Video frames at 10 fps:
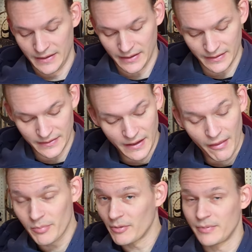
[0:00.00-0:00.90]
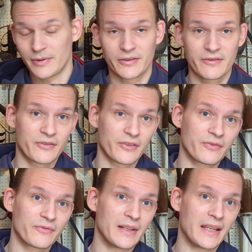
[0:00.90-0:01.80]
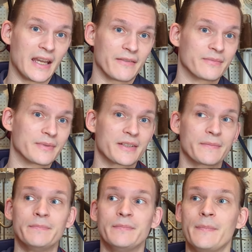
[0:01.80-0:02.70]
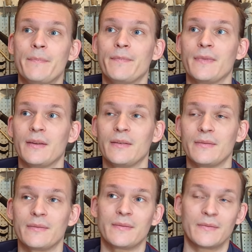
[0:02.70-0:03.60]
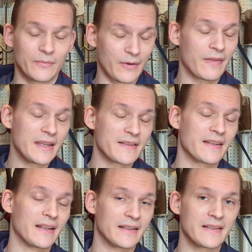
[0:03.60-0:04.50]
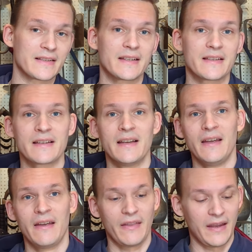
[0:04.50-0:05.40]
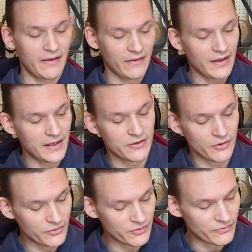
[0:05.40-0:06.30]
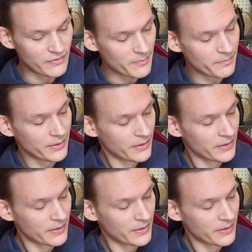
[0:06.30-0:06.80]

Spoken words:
Another problem I also don't really have, which with these at least, is that they don't rub